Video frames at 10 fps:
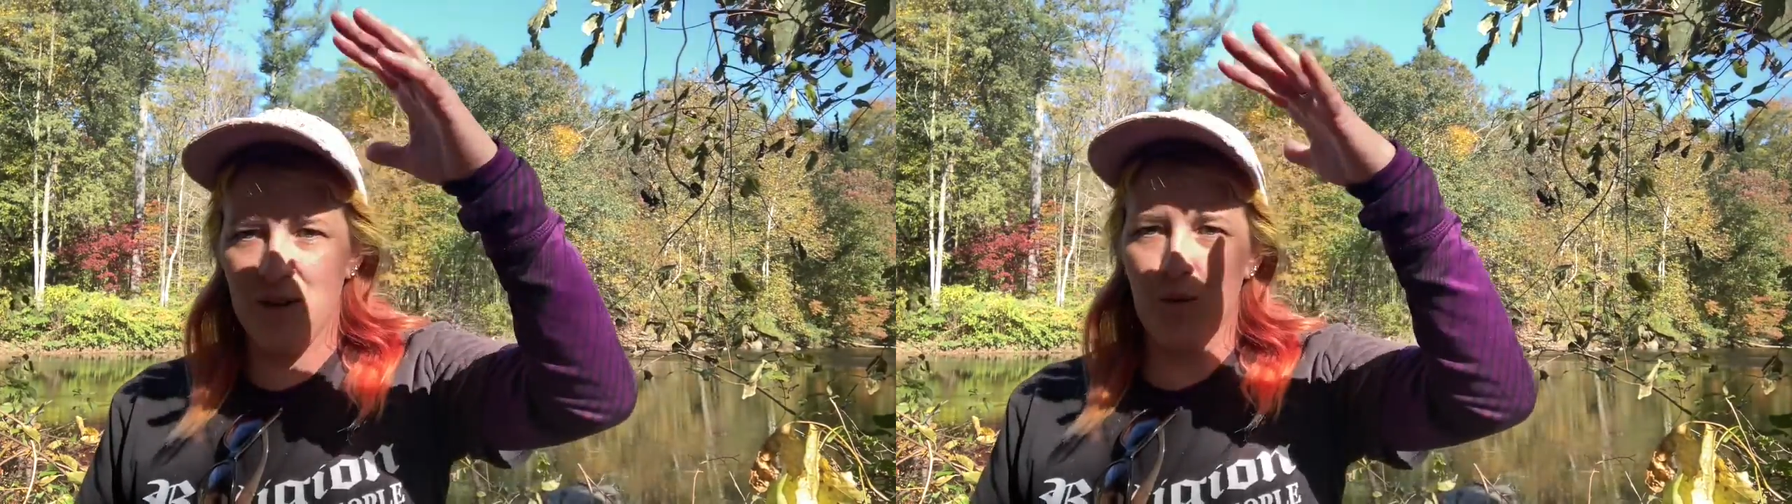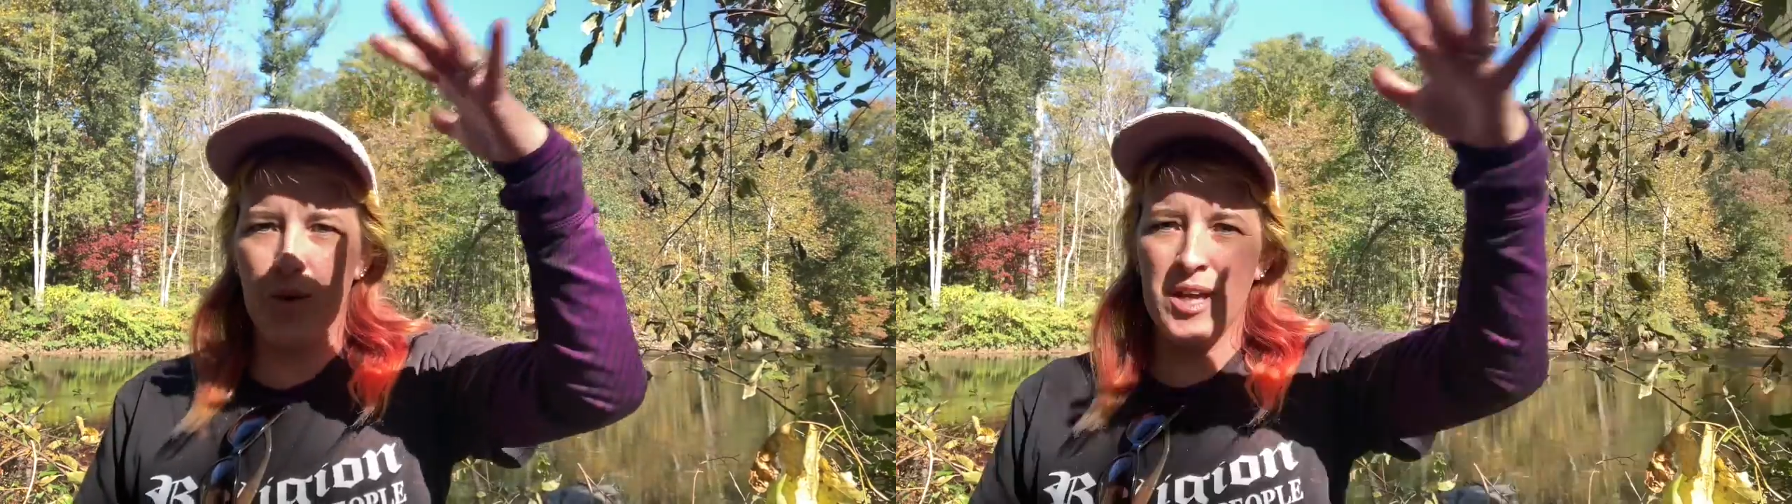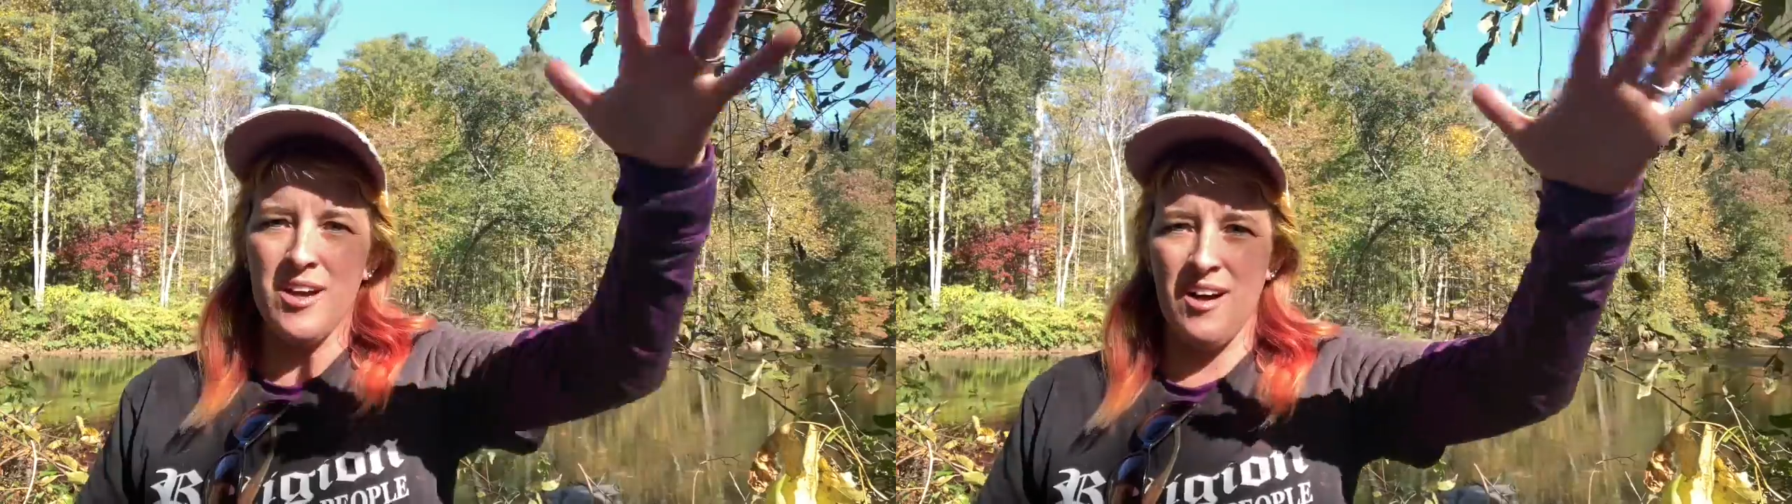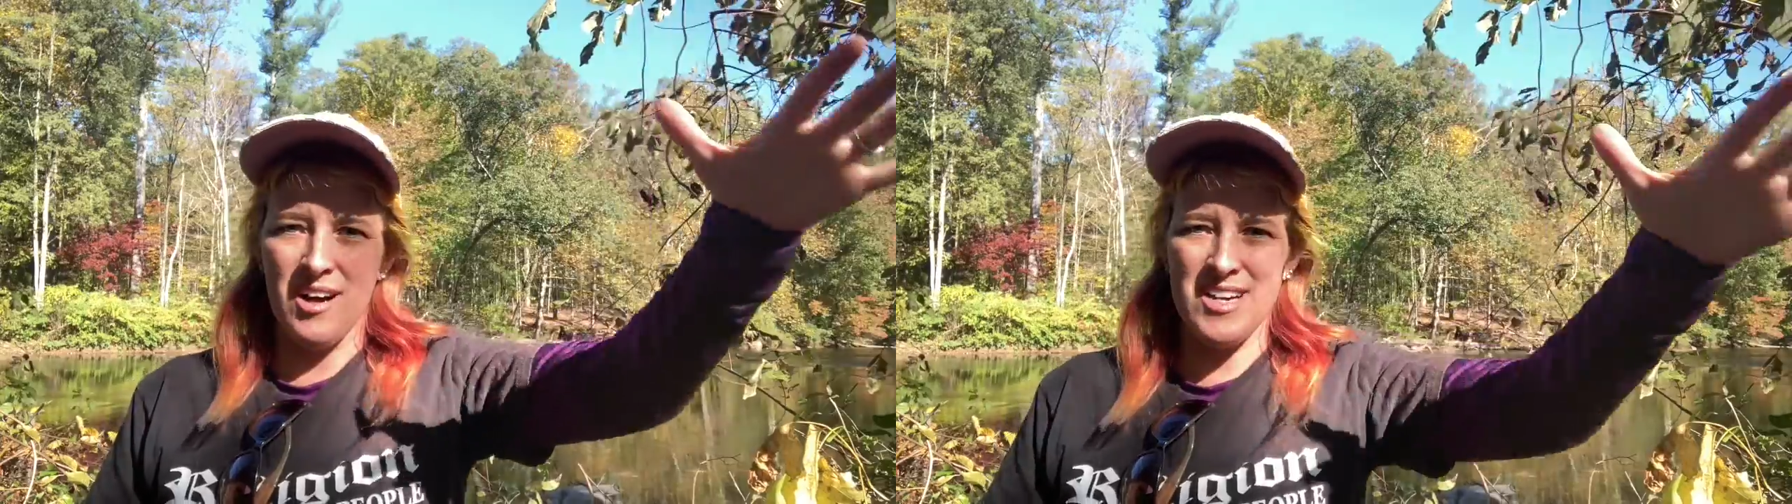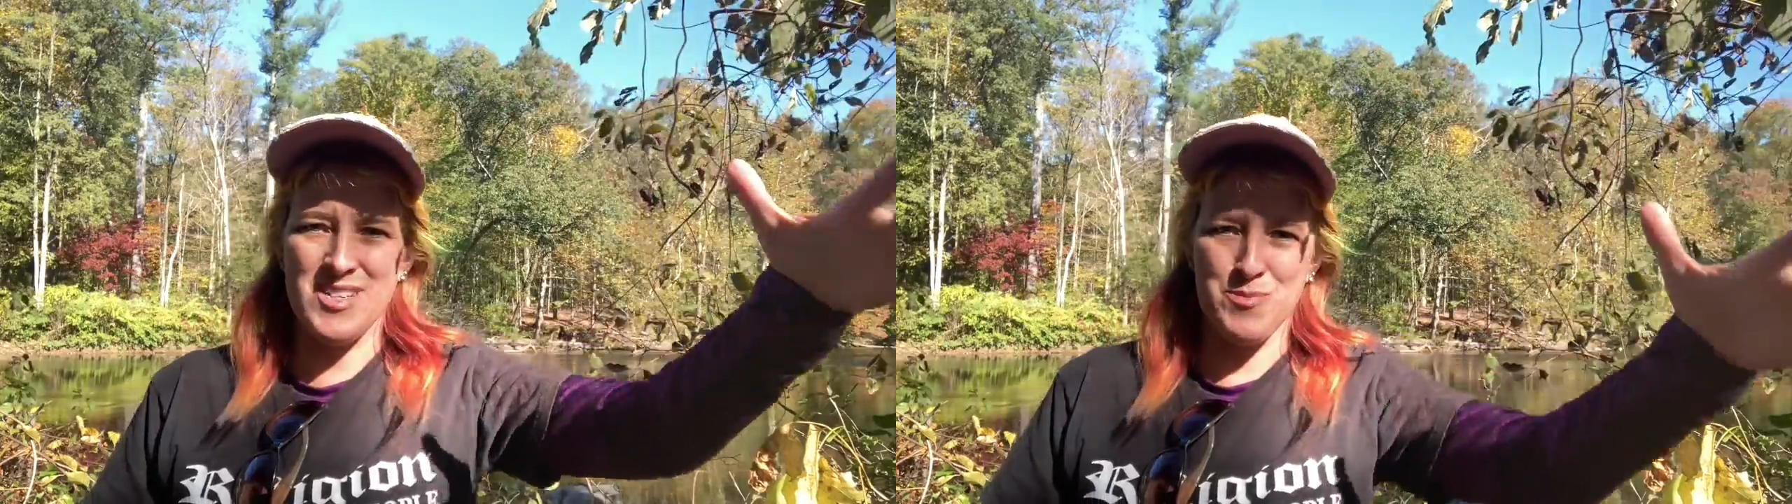We
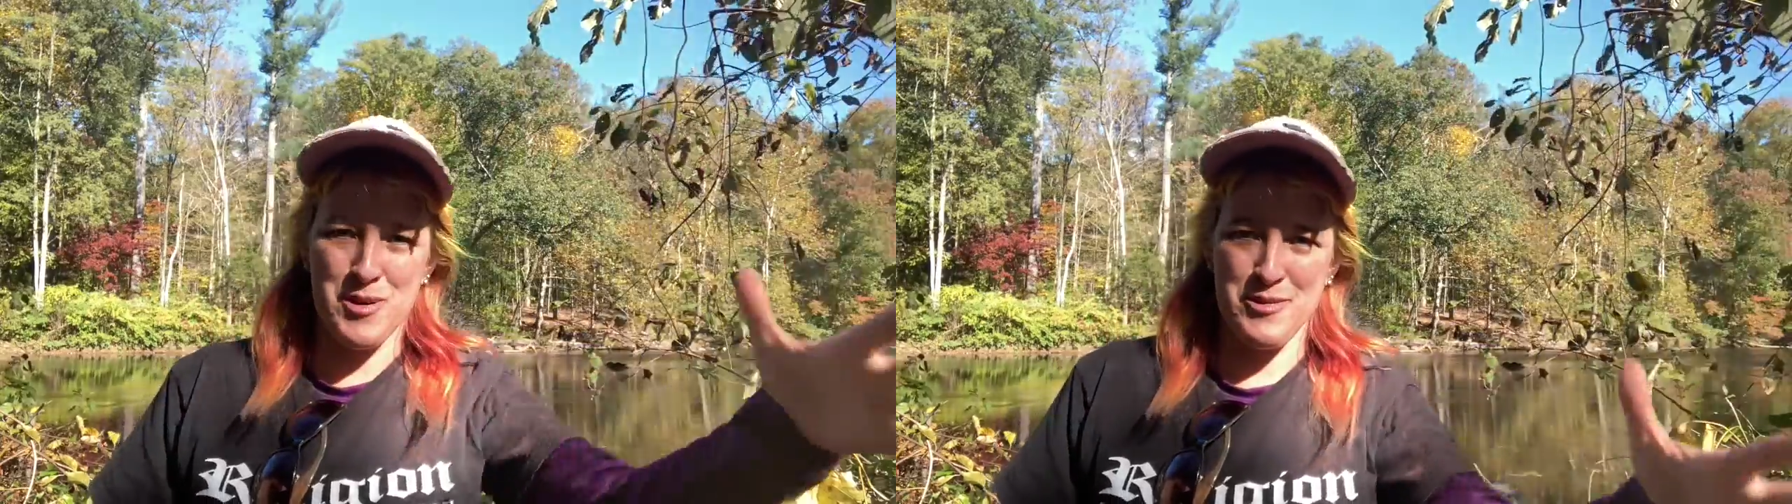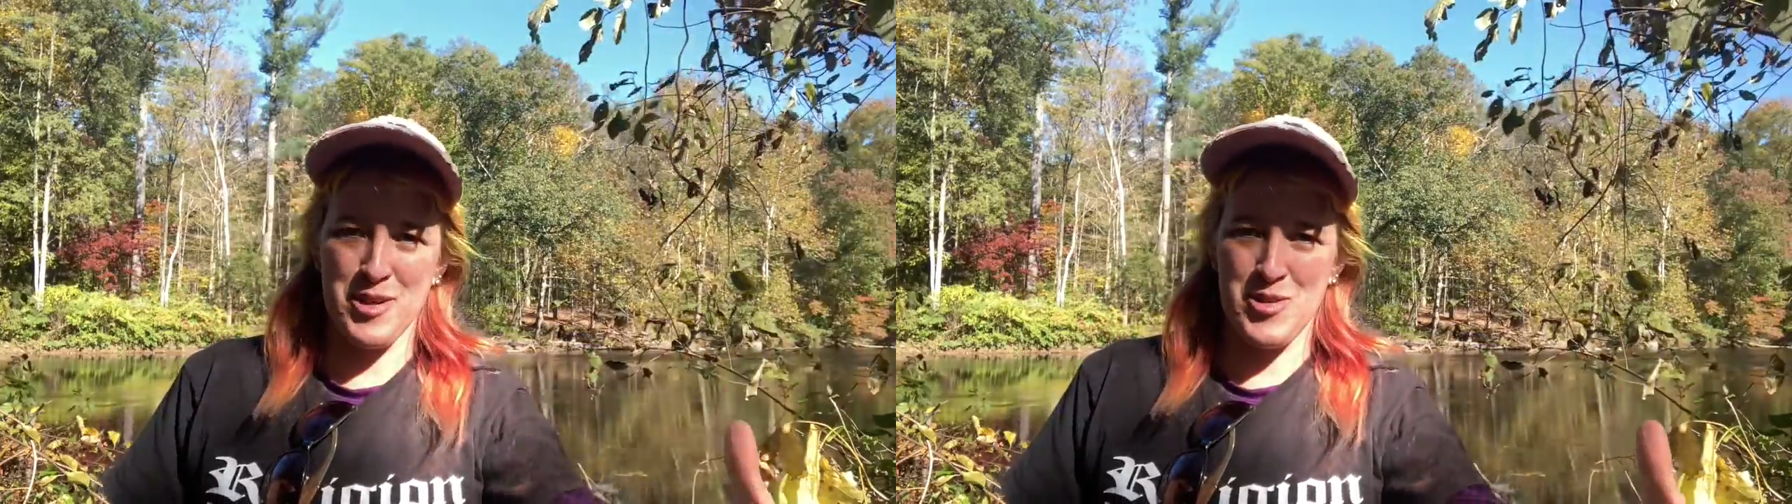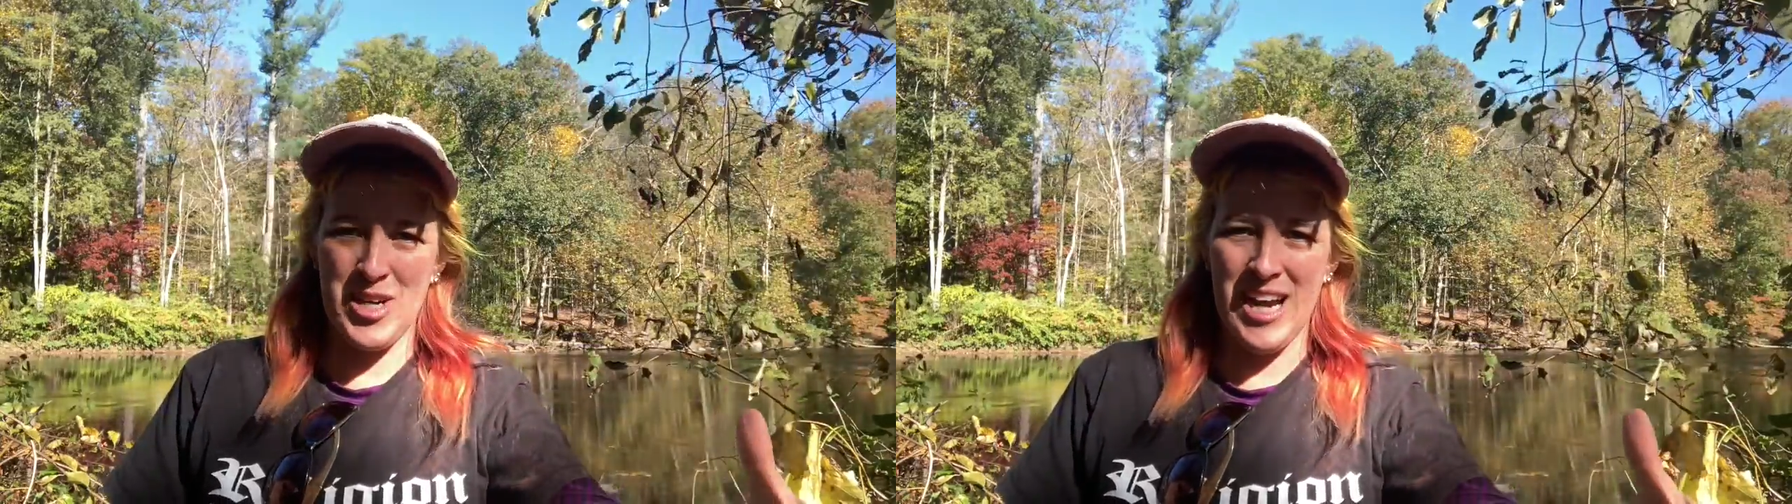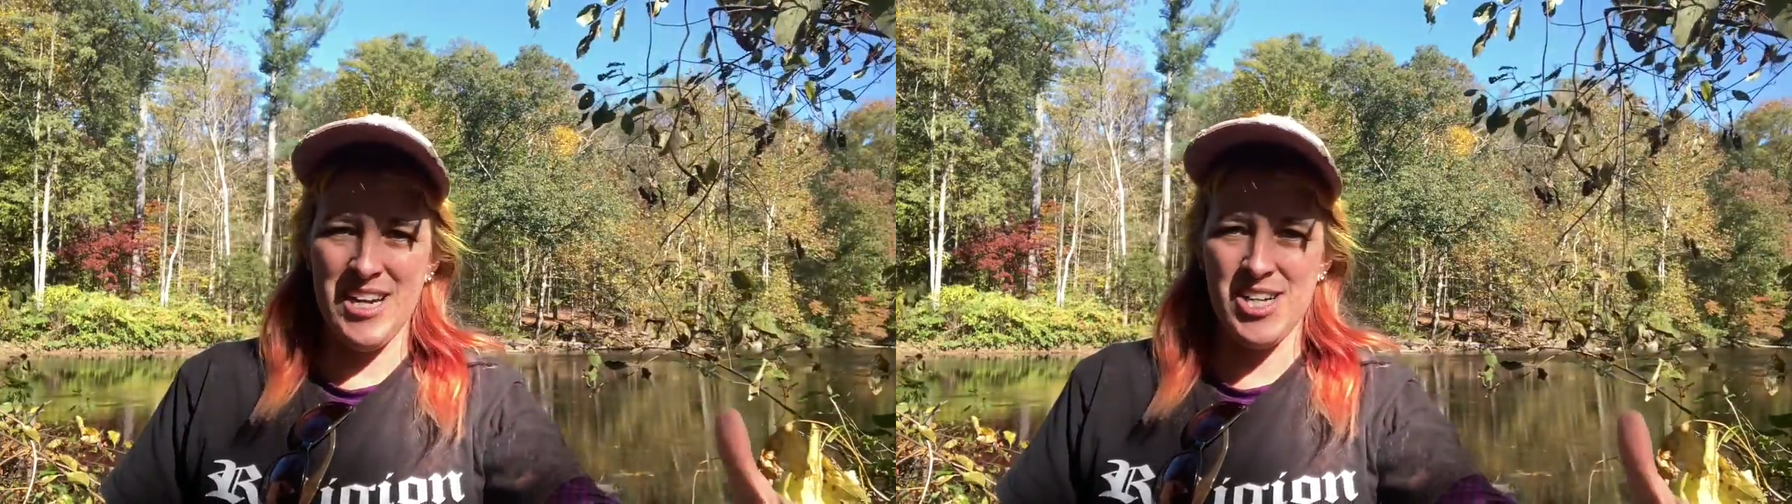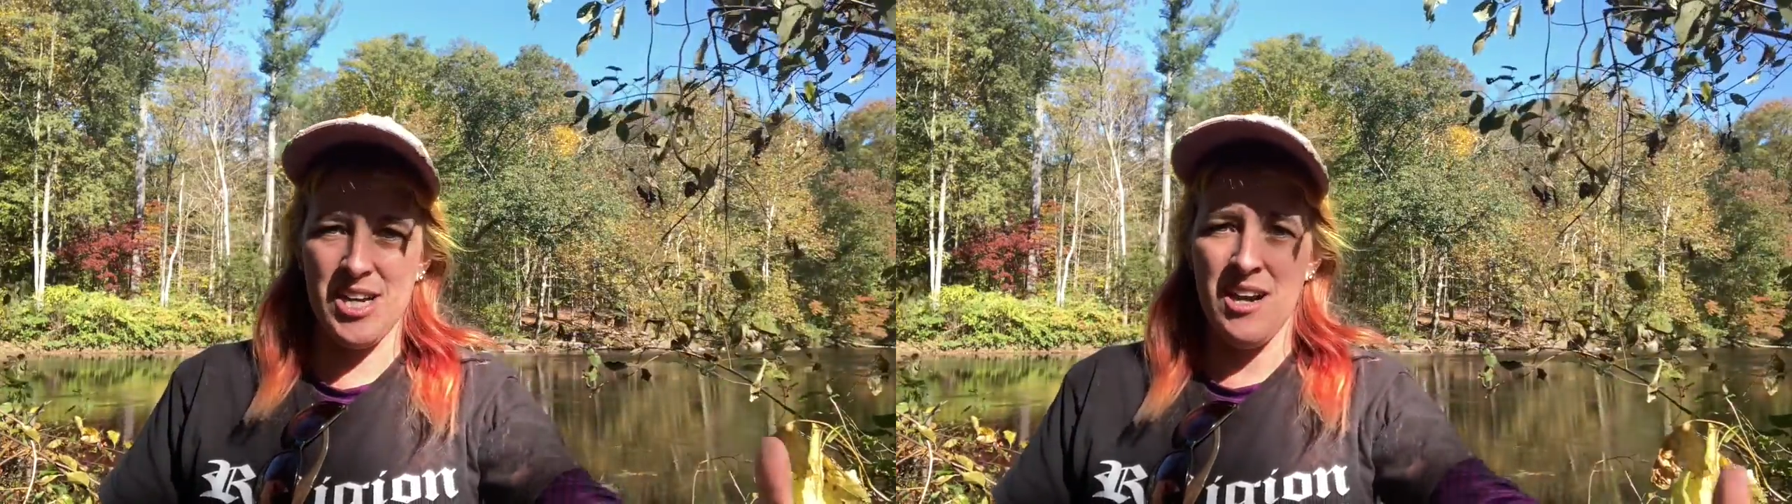are His perfect
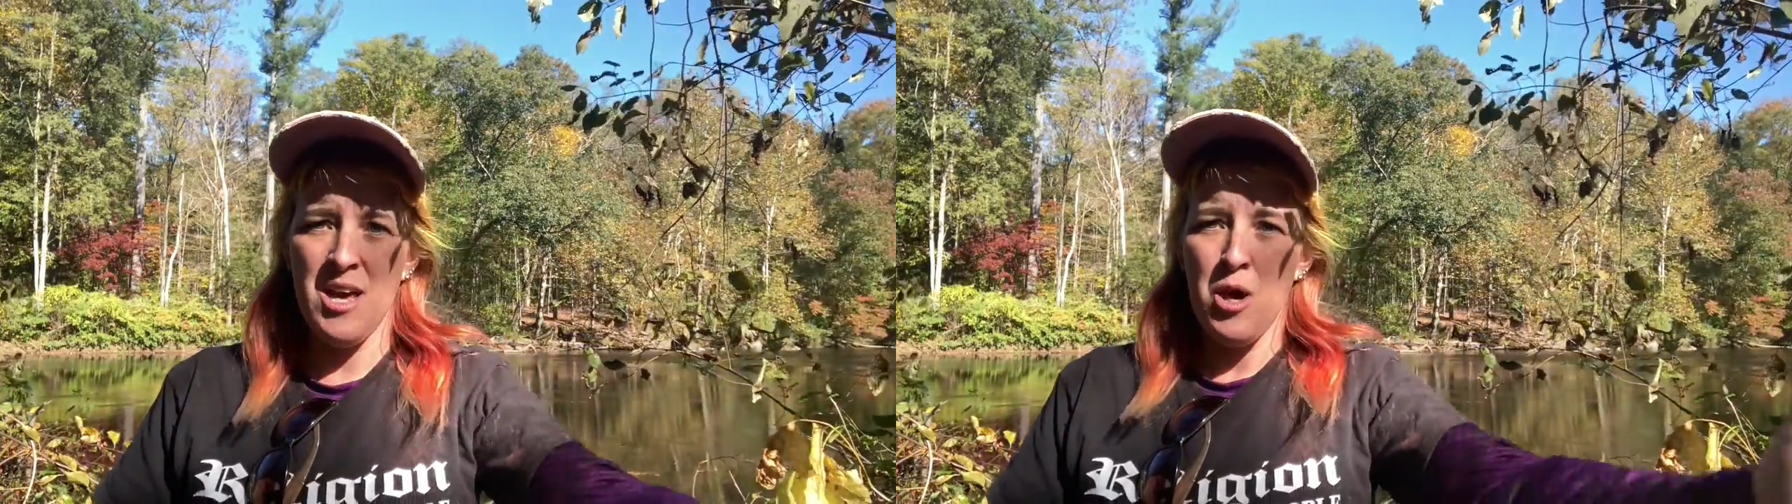creation,